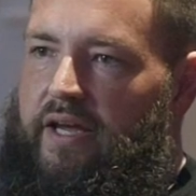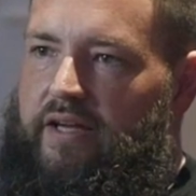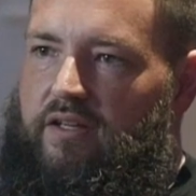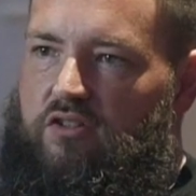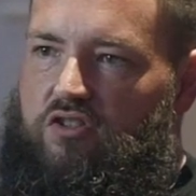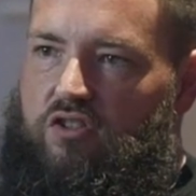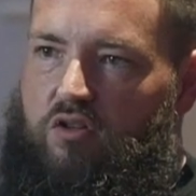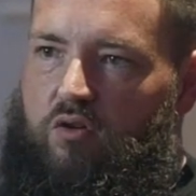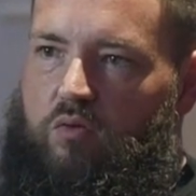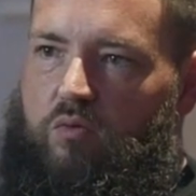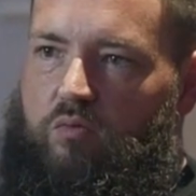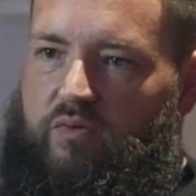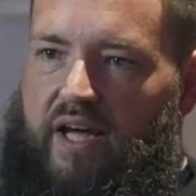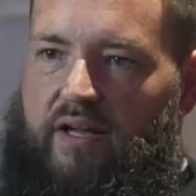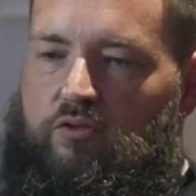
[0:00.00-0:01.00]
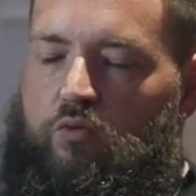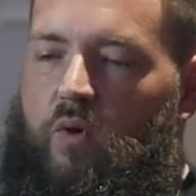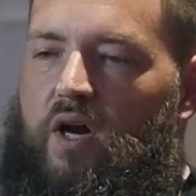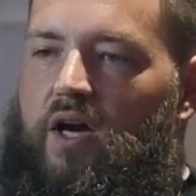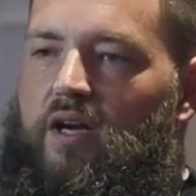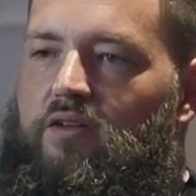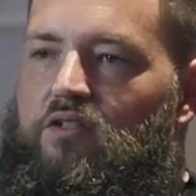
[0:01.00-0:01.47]
And so that's
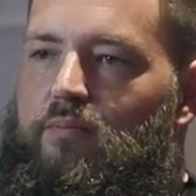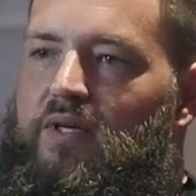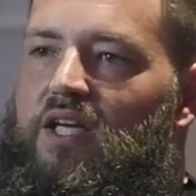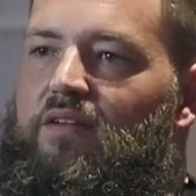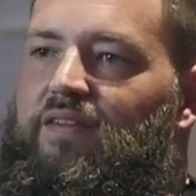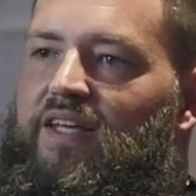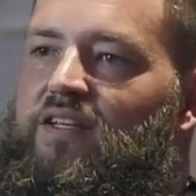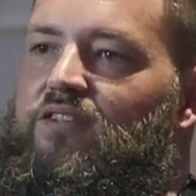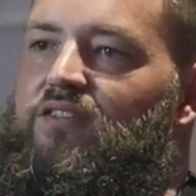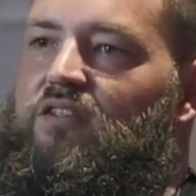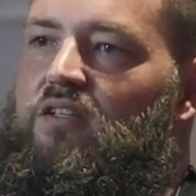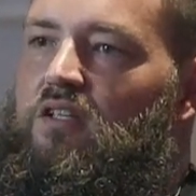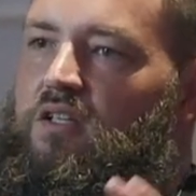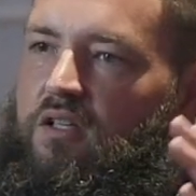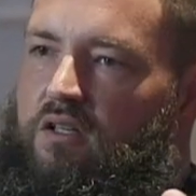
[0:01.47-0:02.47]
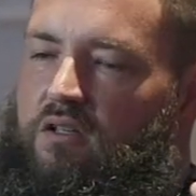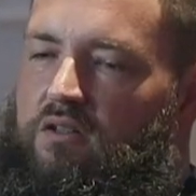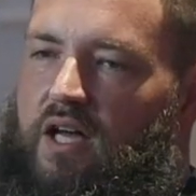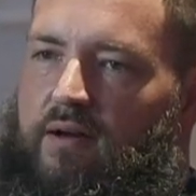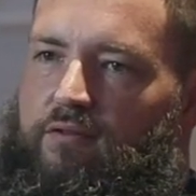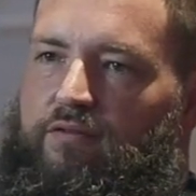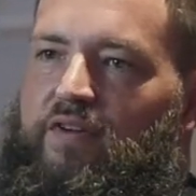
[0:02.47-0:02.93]
why, to me, these
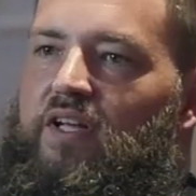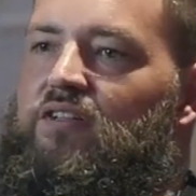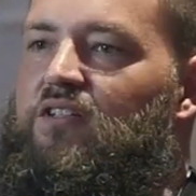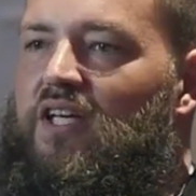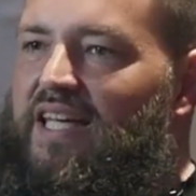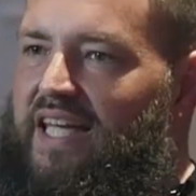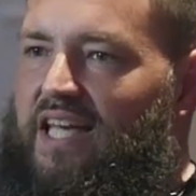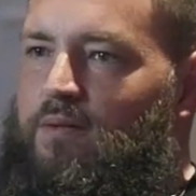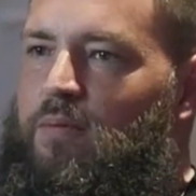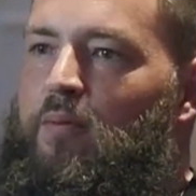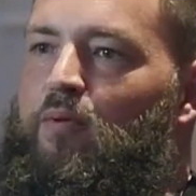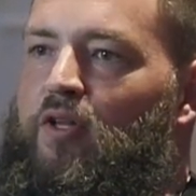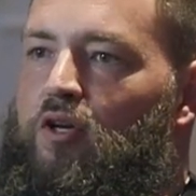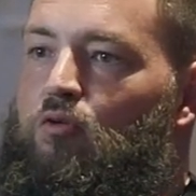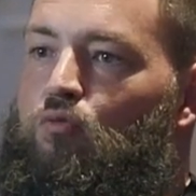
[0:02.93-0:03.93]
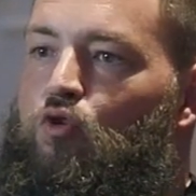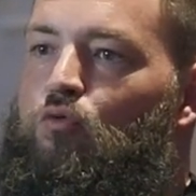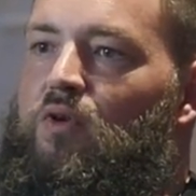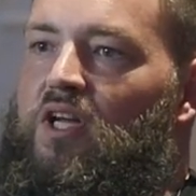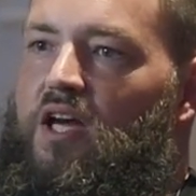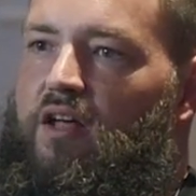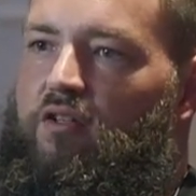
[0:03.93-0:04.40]
live events and getting people in a room
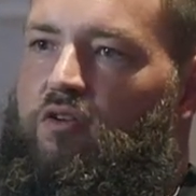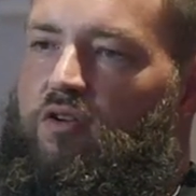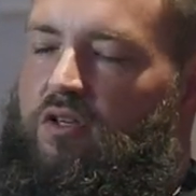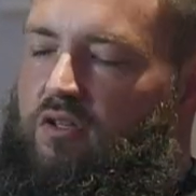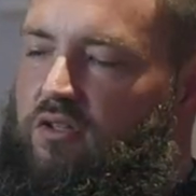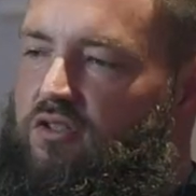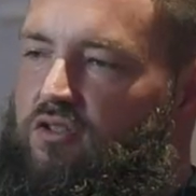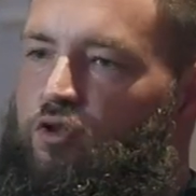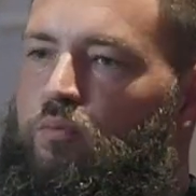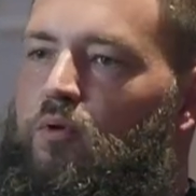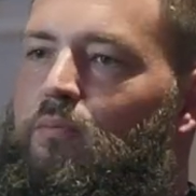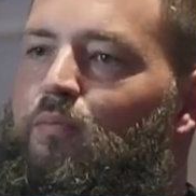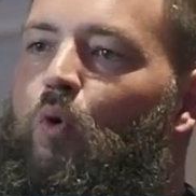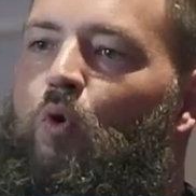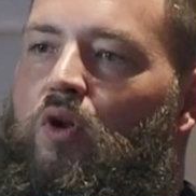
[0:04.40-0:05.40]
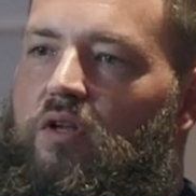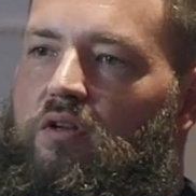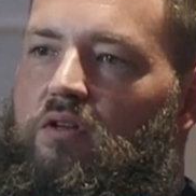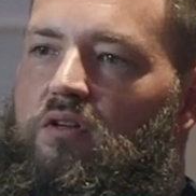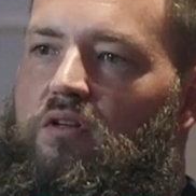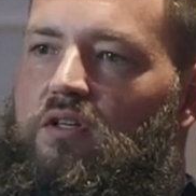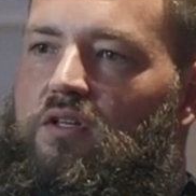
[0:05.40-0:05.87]
together is super important,
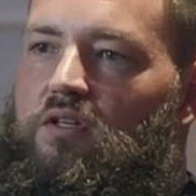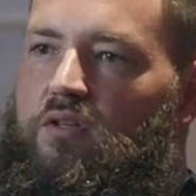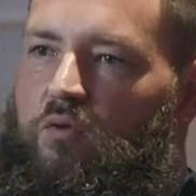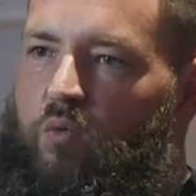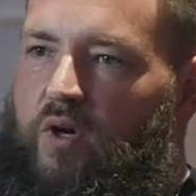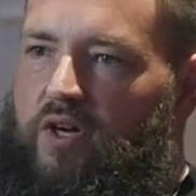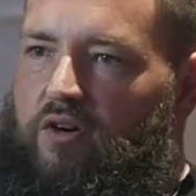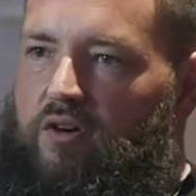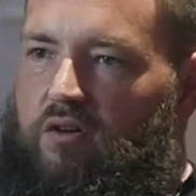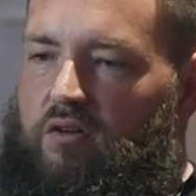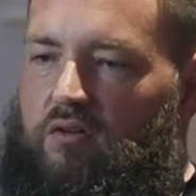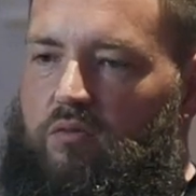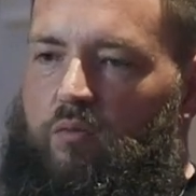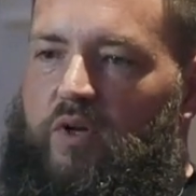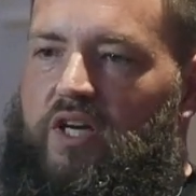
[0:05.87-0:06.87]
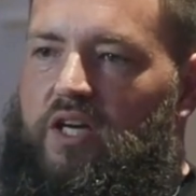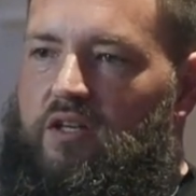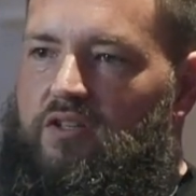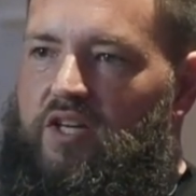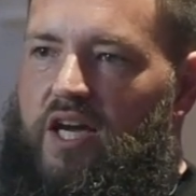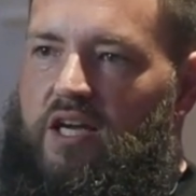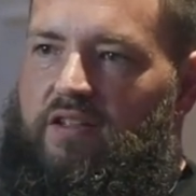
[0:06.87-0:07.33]
where we
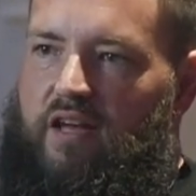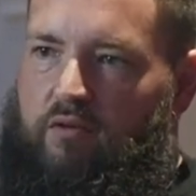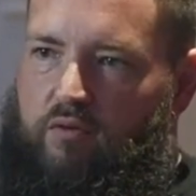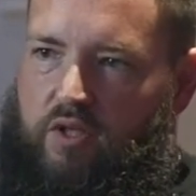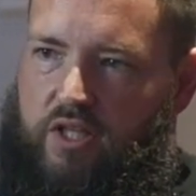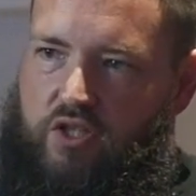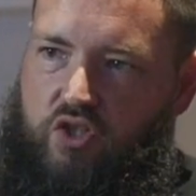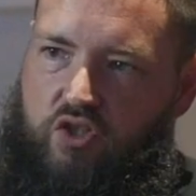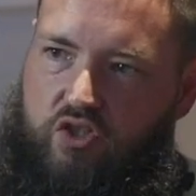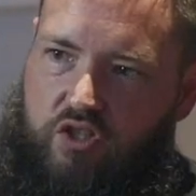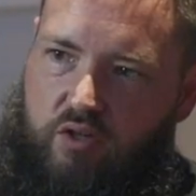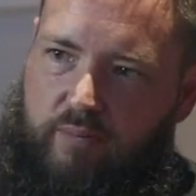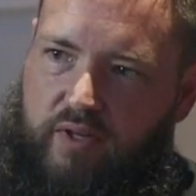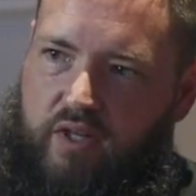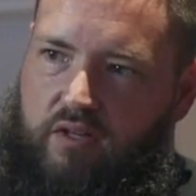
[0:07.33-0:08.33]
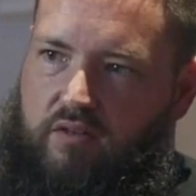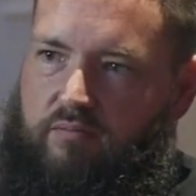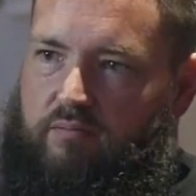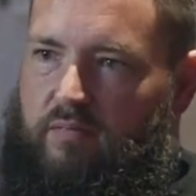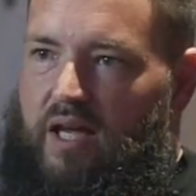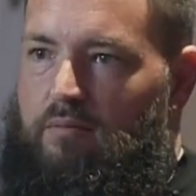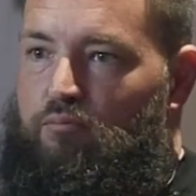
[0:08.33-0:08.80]
can take that relationship
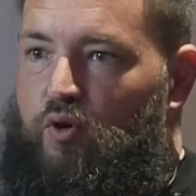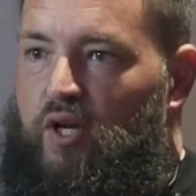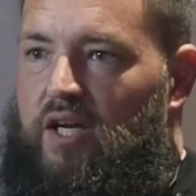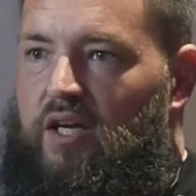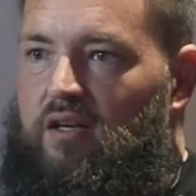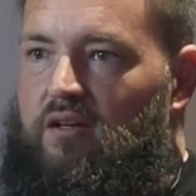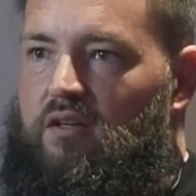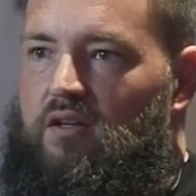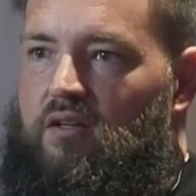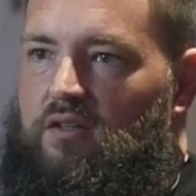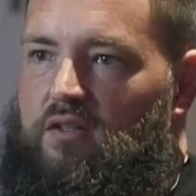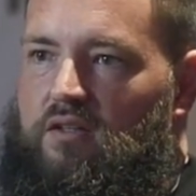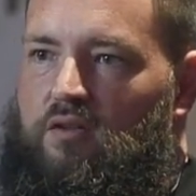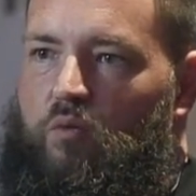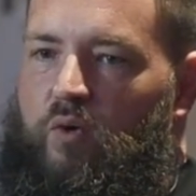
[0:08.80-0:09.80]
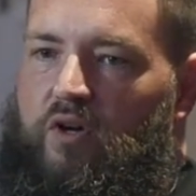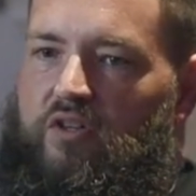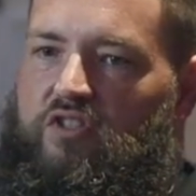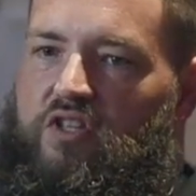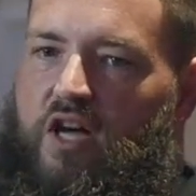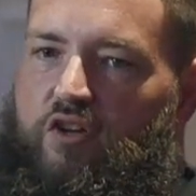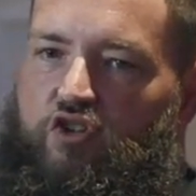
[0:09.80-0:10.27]
and, and bring it where
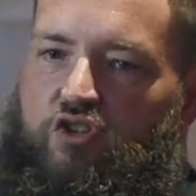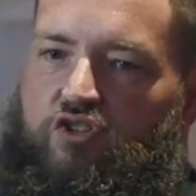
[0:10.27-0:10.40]
it's not